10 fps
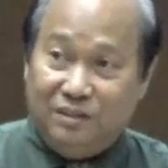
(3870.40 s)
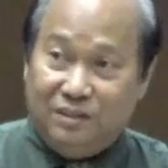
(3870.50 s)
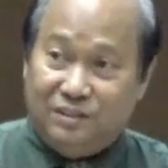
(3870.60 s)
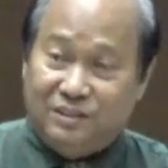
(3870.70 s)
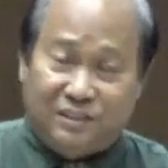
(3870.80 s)

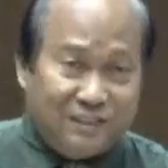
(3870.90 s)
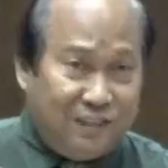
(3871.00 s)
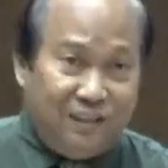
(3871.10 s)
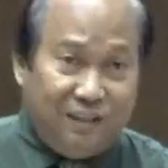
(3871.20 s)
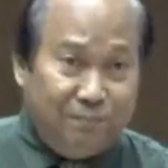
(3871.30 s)

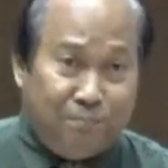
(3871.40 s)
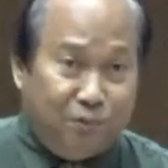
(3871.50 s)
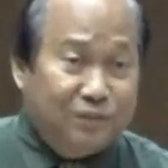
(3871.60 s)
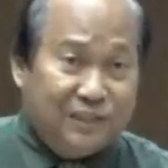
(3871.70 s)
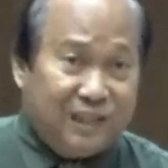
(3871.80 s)
still
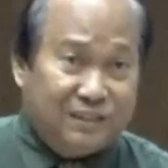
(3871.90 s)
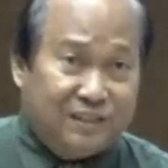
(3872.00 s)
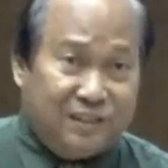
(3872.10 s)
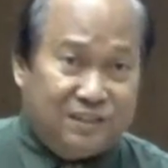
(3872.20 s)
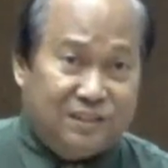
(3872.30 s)

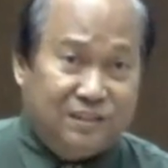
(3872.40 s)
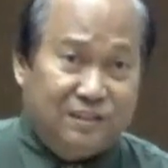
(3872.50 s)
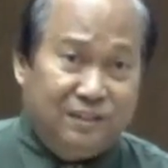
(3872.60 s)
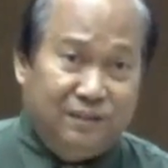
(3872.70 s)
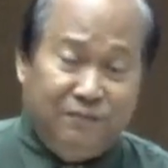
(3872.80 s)

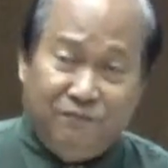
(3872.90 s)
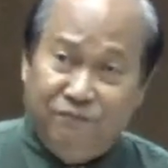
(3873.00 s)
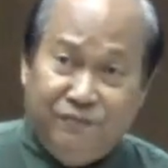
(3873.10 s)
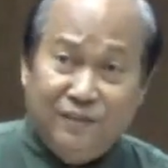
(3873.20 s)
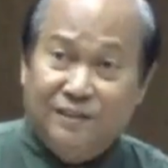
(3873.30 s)
possesses
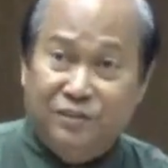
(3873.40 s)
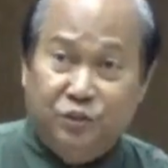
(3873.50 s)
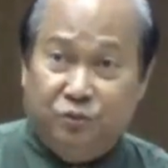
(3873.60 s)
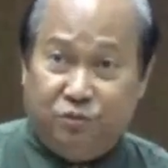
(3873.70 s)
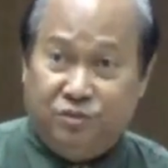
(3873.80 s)

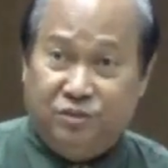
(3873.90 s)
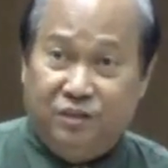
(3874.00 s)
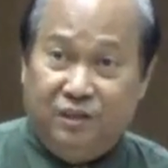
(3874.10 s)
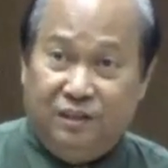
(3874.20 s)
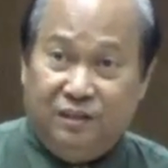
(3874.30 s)
virtues
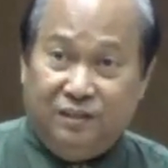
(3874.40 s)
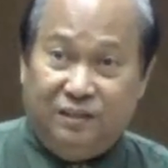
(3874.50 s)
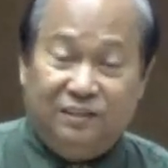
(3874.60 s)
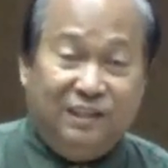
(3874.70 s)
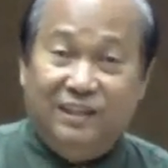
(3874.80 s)

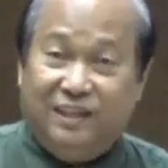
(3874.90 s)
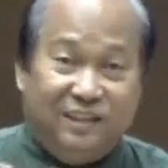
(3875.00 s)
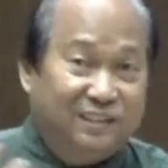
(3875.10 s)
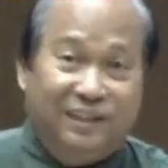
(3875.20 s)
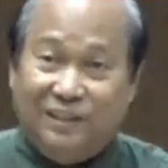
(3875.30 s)
that they
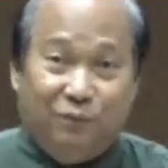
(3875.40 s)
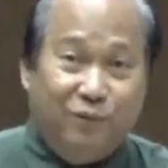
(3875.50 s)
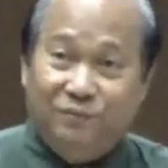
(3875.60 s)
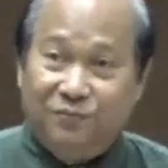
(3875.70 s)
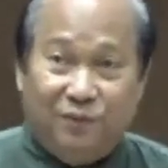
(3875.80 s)
cannot get
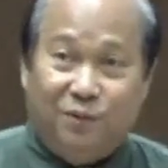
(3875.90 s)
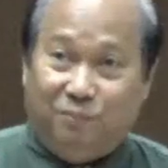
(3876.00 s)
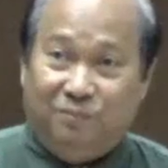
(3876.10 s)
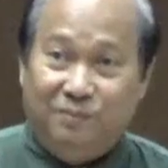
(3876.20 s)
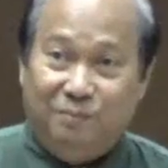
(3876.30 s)
away from
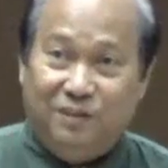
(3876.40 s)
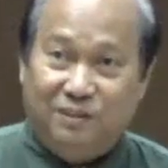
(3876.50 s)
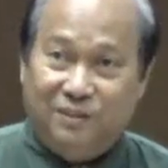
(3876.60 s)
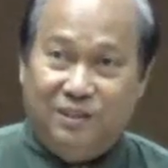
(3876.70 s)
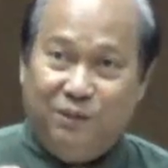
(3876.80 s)

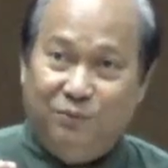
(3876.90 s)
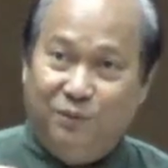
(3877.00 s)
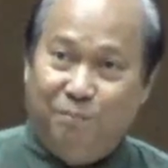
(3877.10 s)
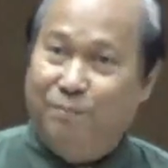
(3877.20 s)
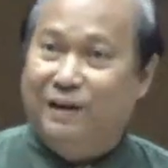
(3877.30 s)
because they
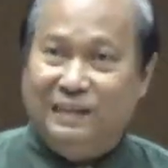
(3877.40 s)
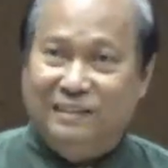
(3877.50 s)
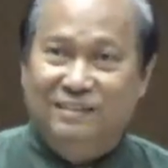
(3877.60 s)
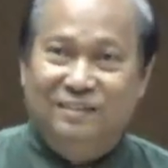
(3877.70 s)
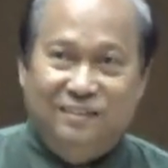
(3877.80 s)
were bred
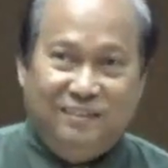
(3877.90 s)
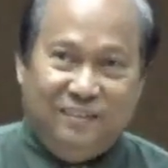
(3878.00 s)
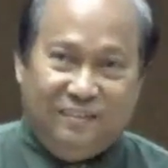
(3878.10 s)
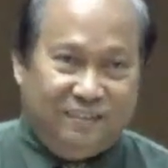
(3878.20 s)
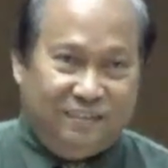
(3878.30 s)

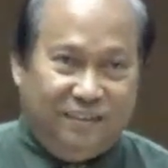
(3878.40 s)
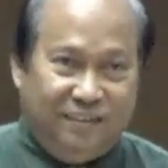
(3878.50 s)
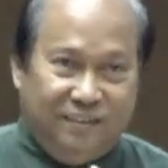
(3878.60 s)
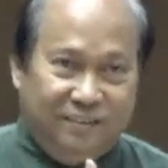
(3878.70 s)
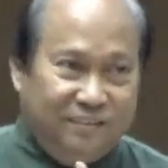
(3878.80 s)

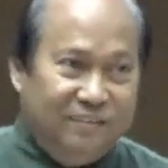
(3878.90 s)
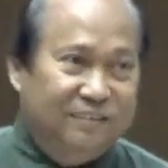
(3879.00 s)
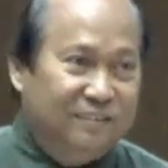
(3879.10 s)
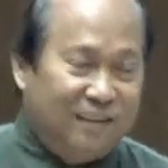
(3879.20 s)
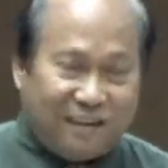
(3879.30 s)
in
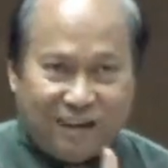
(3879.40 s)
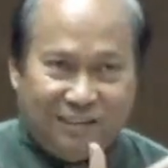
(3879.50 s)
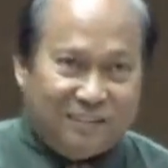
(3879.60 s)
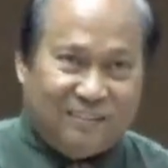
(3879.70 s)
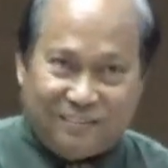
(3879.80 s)
the
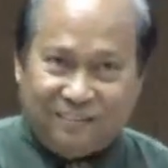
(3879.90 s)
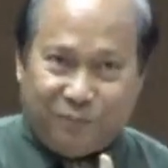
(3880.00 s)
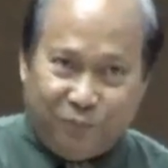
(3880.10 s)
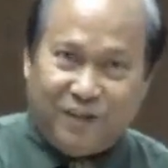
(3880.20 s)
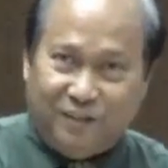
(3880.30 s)
right
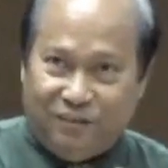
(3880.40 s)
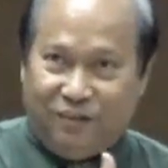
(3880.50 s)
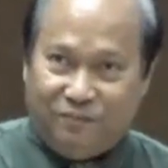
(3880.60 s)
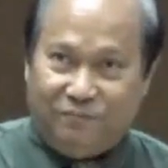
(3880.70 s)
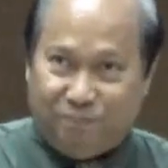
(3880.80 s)
way
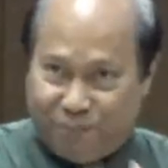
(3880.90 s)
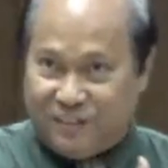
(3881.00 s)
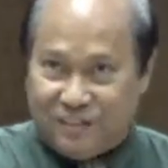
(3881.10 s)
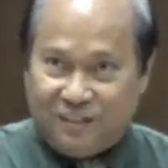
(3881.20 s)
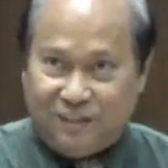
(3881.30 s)
of
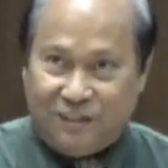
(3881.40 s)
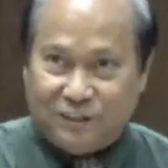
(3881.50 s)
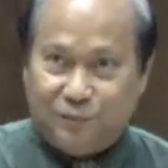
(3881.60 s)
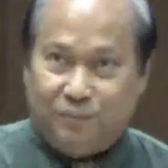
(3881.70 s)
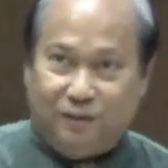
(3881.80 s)
preaching the
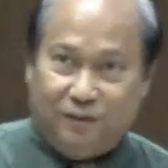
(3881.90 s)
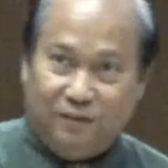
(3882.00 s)
gospel.